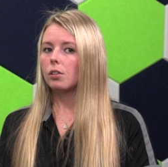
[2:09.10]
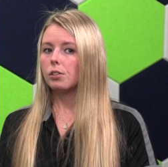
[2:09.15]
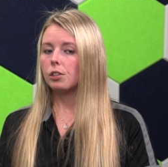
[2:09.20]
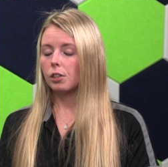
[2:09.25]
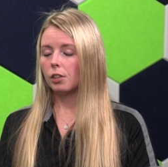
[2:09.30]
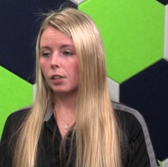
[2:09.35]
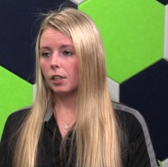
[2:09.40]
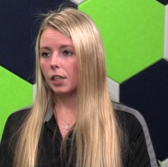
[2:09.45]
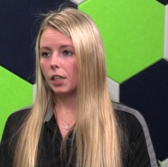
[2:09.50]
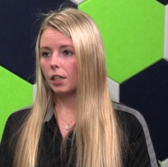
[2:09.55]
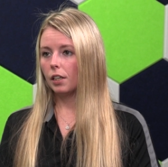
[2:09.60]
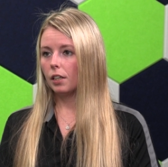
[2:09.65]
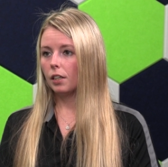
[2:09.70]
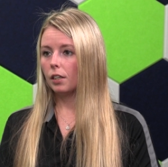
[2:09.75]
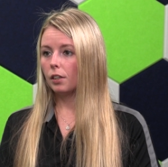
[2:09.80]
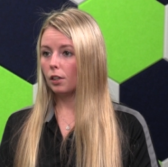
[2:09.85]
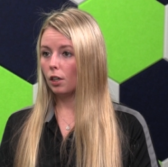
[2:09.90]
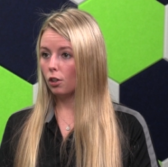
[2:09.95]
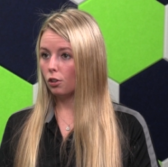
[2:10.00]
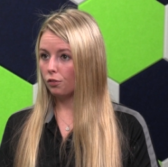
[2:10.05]

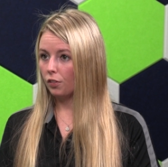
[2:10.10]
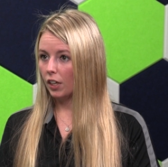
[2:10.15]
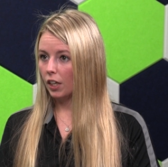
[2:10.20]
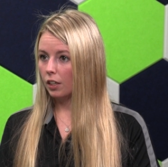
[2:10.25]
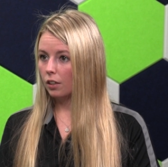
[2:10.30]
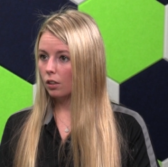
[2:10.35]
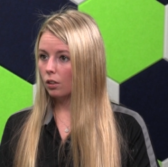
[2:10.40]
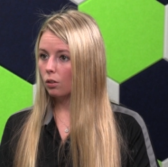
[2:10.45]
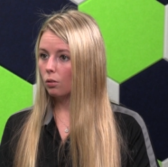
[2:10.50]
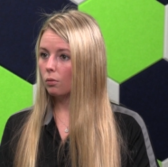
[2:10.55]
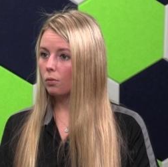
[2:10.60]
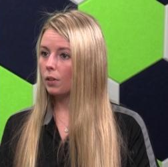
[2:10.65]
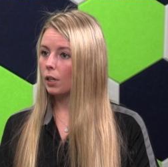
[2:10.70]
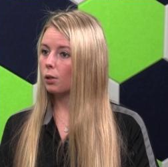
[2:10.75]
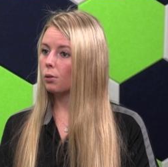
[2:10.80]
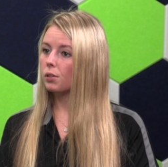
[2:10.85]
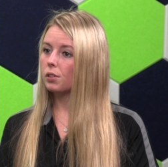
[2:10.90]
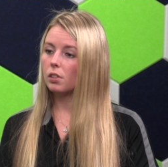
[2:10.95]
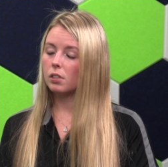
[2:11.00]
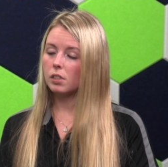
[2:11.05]
During COVID,
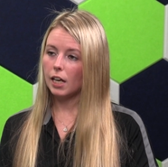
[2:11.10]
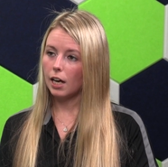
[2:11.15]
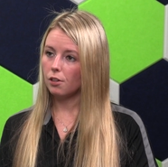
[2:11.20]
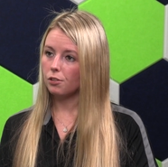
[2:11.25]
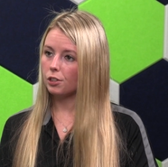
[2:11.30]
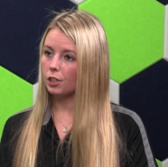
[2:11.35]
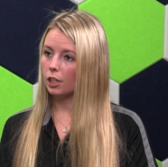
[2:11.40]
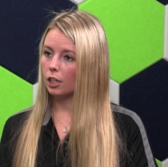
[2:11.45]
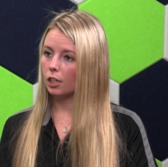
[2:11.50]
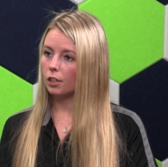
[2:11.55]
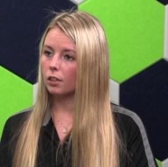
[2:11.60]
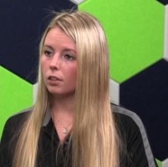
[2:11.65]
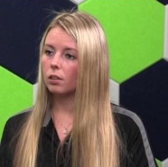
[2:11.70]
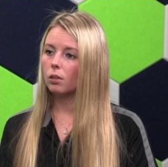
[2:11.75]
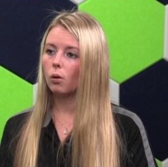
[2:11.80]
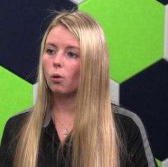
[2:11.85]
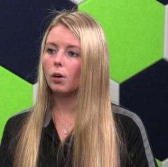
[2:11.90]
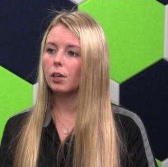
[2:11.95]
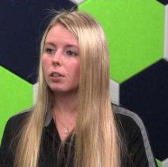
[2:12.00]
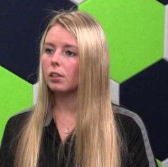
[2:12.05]
there was a downturn.
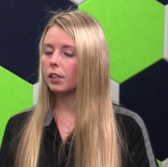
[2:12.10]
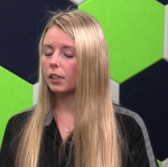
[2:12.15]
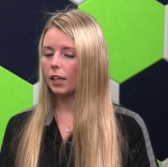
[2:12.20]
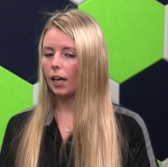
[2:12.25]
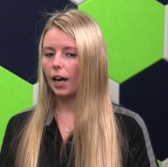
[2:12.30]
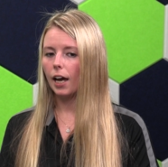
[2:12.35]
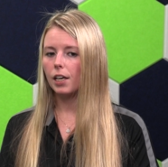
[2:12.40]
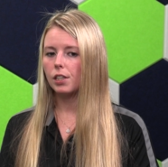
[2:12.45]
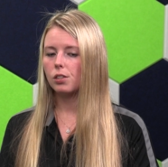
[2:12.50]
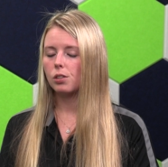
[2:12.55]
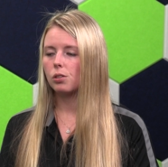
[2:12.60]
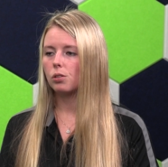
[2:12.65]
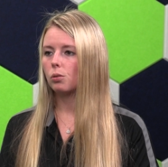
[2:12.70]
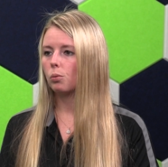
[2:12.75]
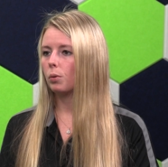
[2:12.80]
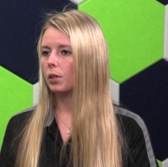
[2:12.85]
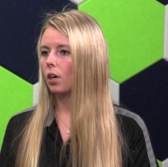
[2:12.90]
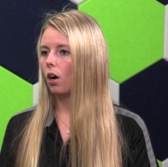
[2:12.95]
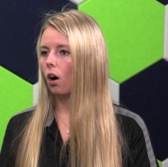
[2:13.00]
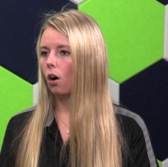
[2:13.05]
Mm-hmm. Oil and gas,
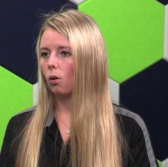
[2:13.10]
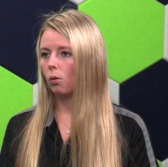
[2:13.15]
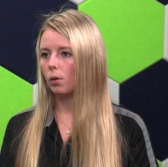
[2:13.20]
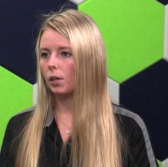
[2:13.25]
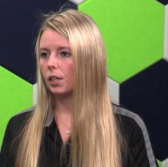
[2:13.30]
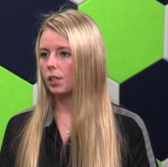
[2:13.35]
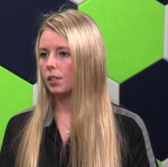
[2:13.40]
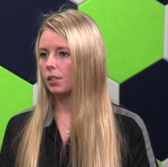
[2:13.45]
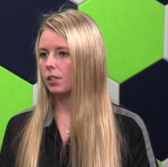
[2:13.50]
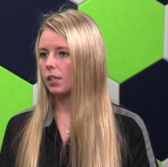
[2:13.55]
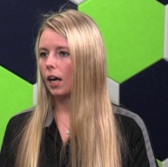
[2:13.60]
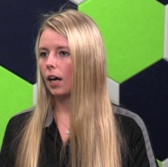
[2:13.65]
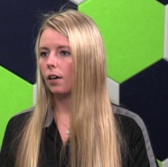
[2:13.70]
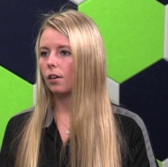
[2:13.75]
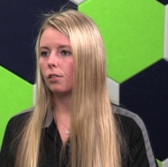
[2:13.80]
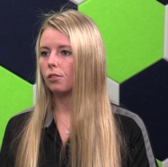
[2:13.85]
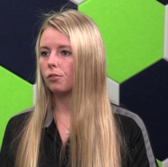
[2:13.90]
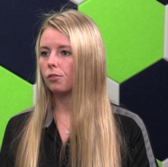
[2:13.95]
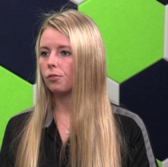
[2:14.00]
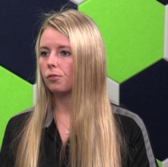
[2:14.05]
we always
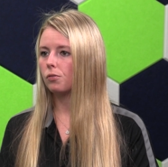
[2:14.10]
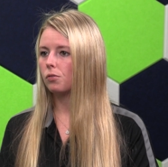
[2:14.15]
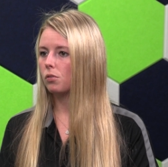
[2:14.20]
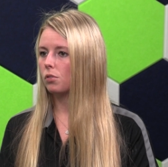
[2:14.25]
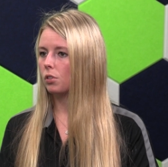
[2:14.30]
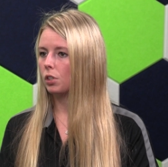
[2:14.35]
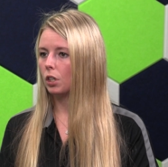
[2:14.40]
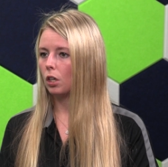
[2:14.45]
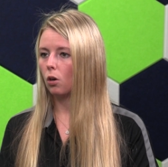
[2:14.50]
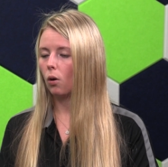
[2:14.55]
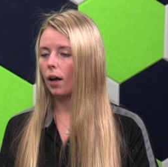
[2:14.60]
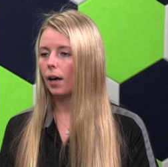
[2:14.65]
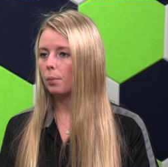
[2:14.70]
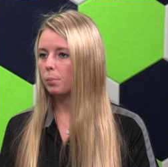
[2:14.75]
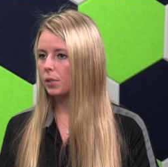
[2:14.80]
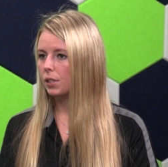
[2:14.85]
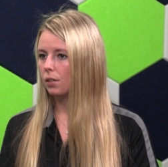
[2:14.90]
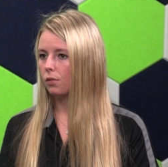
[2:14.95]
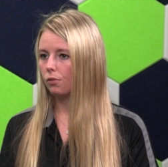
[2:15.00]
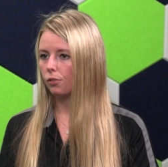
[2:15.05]
have, you know,
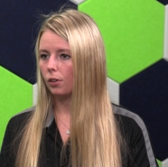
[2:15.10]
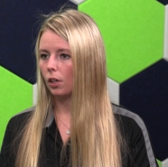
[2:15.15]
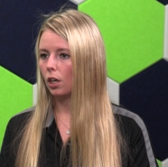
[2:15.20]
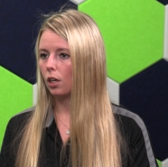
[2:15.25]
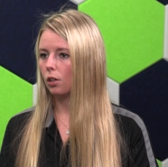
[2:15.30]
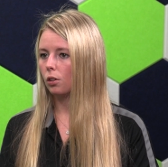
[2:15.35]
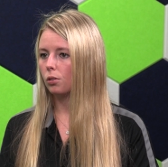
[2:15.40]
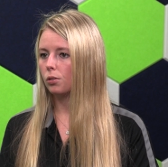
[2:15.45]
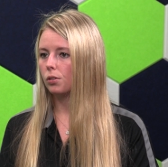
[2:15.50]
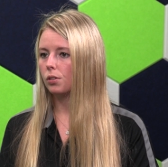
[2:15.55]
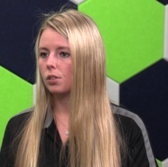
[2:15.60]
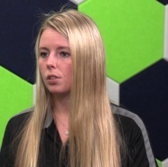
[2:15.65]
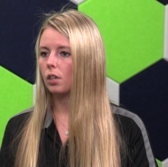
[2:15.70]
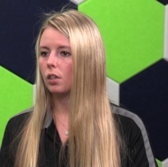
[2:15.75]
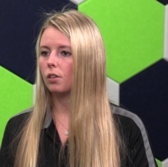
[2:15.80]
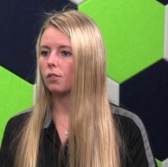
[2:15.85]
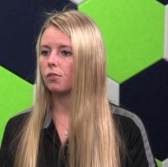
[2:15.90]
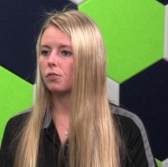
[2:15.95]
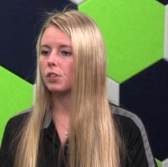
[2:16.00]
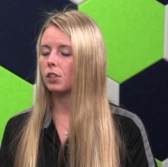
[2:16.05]
ebbs and flows
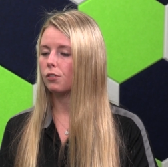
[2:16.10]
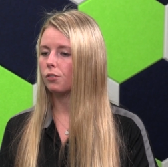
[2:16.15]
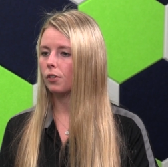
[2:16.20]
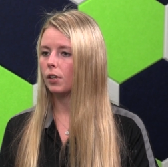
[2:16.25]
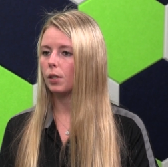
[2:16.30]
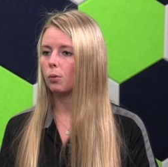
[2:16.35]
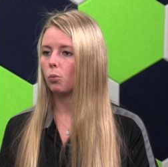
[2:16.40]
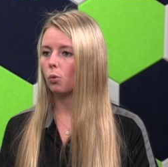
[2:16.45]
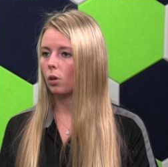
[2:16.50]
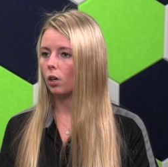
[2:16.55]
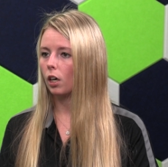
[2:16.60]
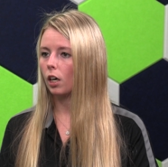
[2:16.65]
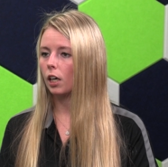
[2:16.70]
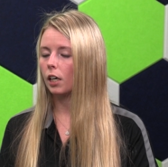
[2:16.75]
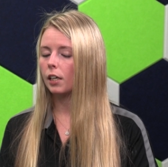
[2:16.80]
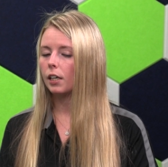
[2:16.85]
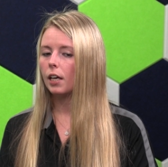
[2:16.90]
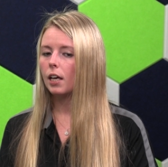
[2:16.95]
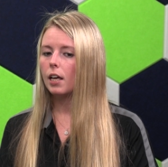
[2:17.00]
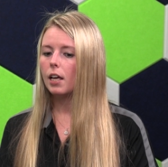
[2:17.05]
of different
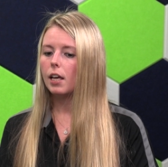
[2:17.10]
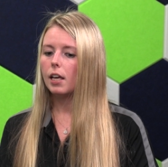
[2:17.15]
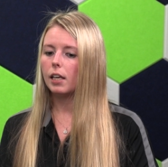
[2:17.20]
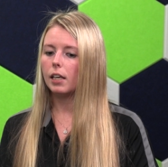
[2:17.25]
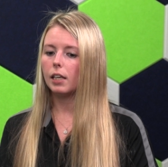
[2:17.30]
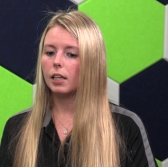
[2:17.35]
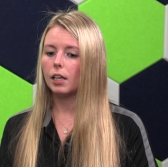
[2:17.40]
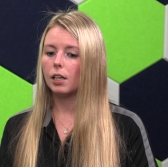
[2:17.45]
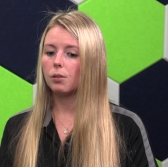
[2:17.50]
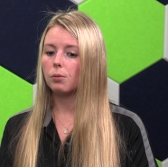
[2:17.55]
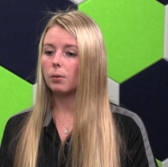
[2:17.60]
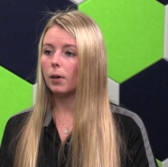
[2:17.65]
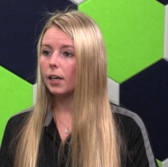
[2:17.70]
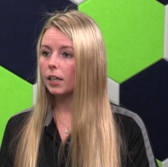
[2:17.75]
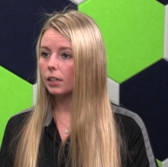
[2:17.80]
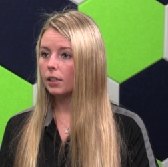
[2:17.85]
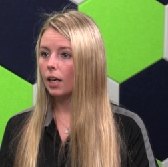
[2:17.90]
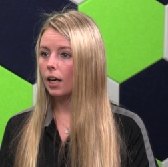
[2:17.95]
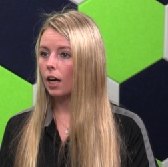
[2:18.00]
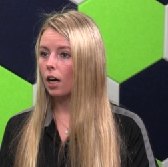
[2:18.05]
work. And
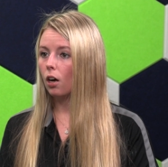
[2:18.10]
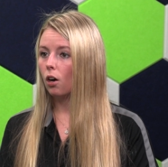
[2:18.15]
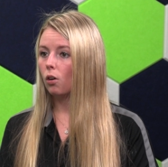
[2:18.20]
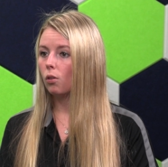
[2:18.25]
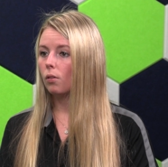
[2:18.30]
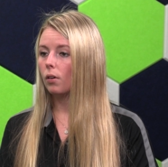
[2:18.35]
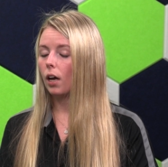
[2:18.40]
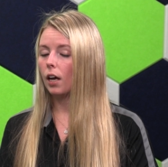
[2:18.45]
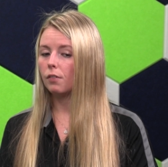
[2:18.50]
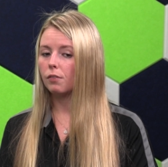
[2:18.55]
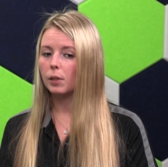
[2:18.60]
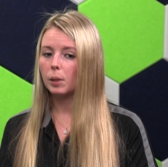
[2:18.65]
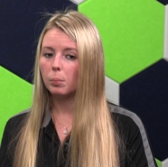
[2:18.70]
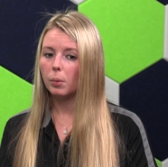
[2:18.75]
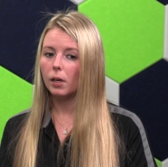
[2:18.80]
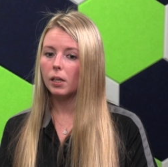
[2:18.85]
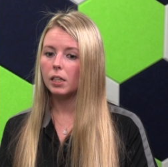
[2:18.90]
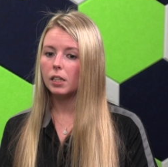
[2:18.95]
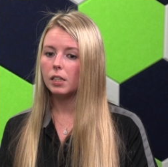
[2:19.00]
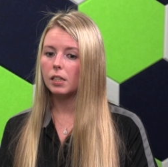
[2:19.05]
right now,
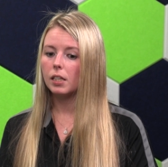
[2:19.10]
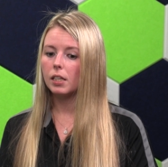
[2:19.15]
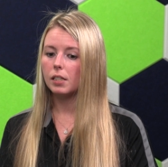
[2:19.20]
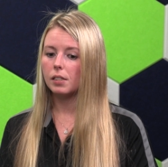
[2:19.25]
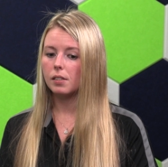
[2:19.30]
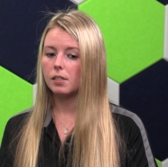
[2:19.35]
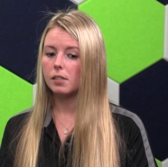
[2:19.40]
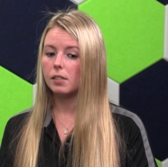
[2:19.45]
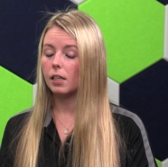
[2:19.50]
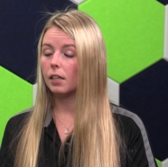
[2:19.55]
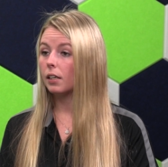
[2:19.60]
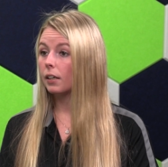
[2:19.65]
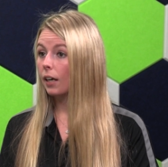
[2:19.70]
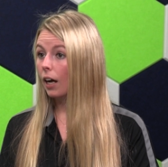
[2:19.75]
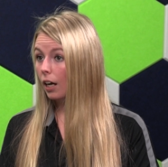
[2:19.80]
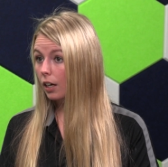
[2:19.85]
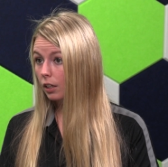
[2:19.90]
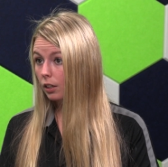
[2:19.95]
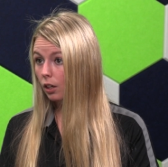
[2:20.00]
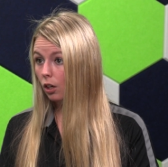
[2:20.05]
everybody is
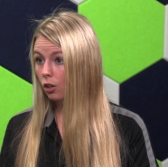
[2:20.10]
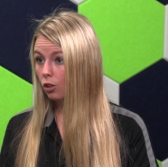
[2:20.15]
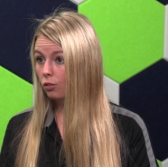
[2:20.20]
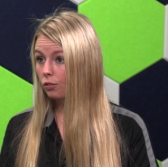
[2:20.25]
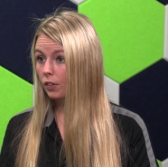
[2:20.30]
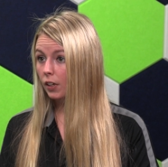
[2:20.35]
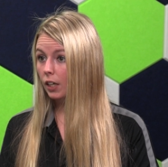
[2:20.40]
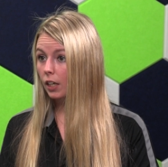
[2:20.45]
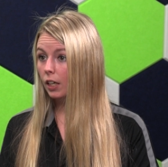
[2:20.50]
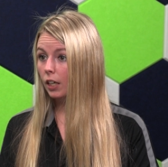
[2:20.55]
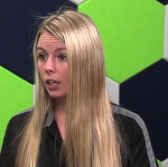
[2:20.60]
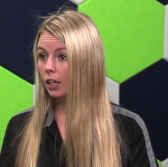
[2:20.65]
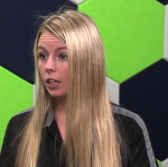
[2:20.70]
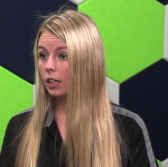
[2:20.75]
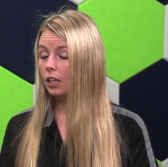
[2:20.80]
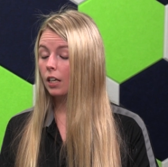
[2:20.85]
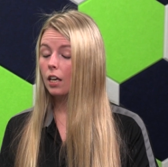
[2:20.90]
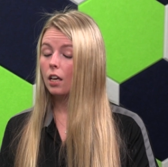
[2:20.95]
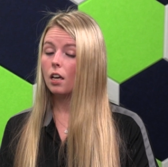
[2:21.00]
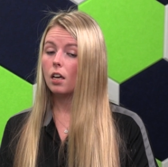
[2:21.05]
getting out of
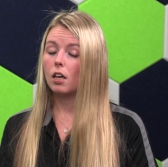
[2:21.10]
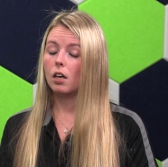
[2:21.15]
COVID.